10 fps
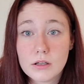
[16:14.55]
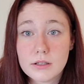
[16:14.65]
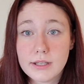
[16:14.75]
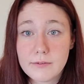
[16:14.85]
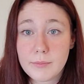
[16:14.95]

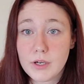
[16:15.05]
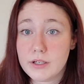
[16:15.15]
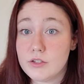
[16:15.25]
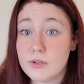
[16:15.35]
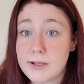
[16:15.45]
Native
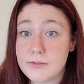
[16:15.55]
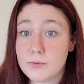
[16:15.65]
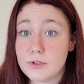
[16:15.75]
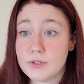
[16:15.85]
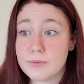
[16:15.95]
American tribes
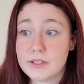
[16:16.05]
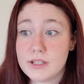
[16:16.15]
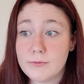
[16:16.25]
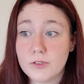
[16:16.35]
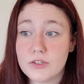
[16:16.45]
worship the
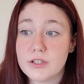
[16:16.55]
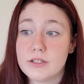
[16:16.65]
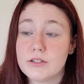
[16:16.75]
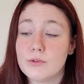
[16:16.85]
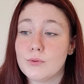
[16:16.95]
same
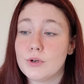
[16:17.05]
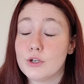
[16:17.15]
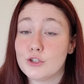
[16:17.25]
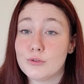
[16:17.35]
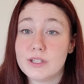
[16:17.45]
religions or
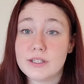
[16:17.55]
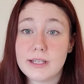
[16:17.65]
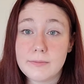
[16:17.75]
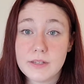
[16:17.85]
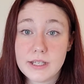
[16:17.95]
do the
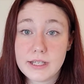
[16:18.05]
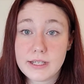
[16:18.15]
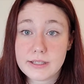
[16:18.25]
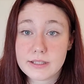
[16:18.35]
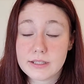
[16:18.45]
same
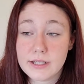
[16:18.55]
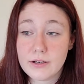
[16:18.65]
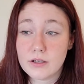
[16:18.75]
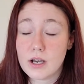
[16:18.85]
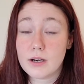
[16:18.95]
things. They
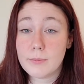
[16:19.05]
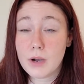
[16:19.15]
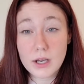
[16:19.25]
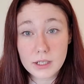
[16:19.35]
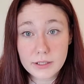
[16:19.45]
are not a
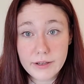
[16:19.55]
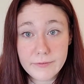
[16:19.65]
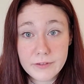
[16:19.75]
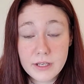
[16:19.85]
monolith.